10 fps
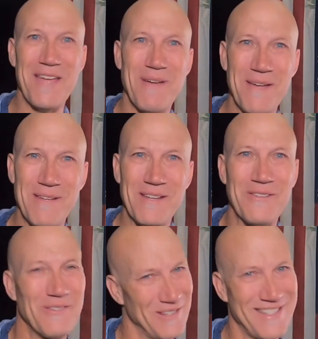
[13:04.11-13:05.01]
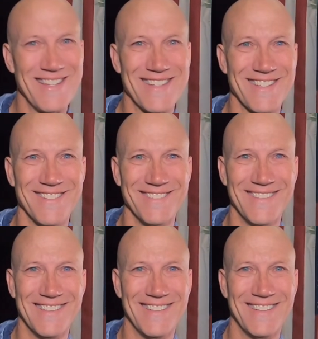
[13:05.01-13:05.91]
baby. We'll see you
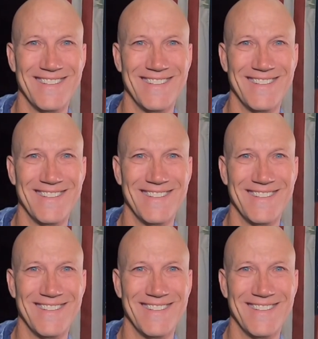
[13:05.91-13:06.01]
soon.